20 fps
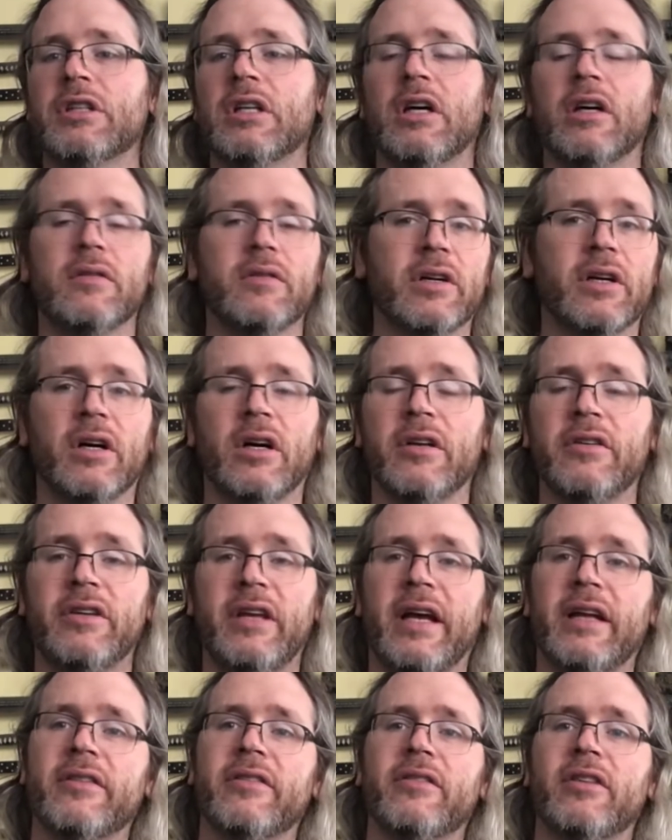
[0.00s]
of a
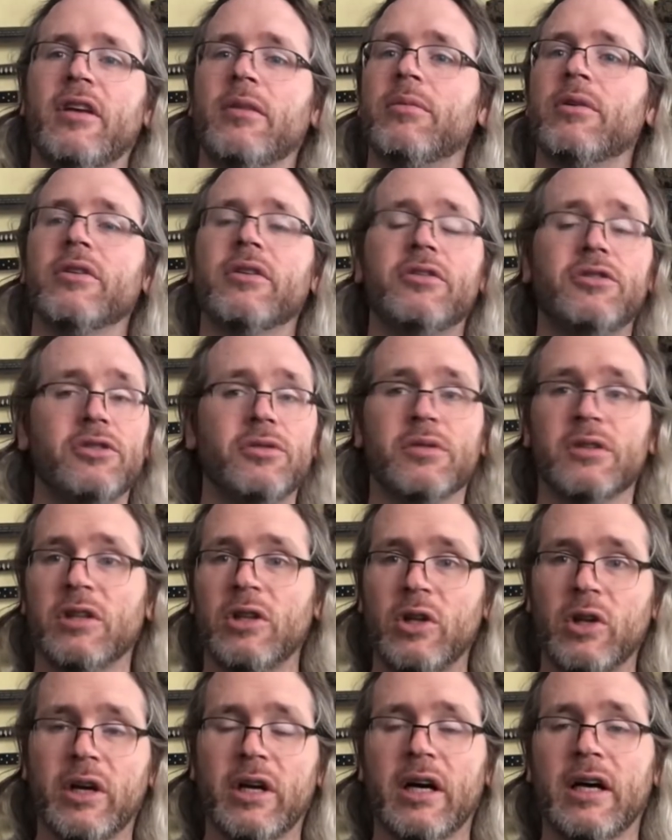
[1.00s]
contact saber that you can
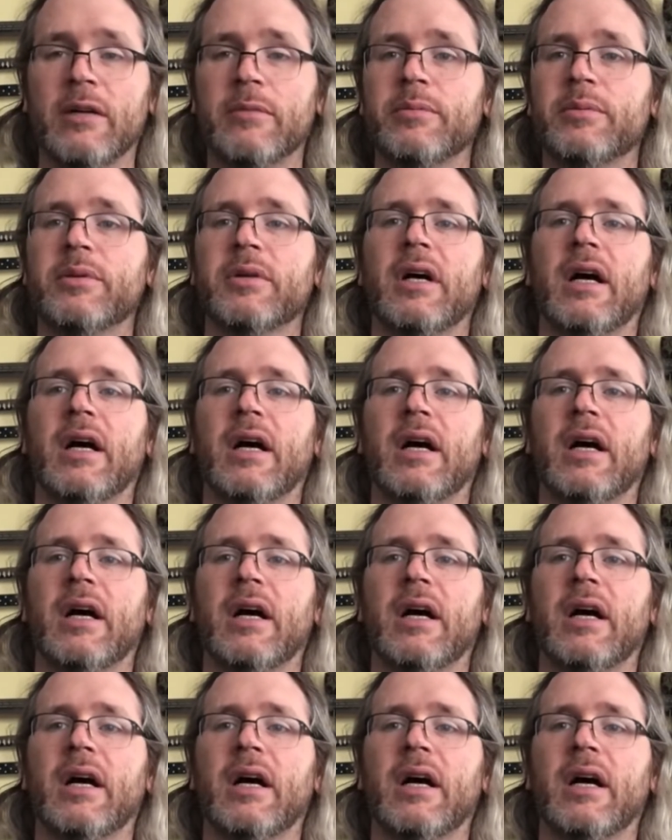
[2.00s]
look up,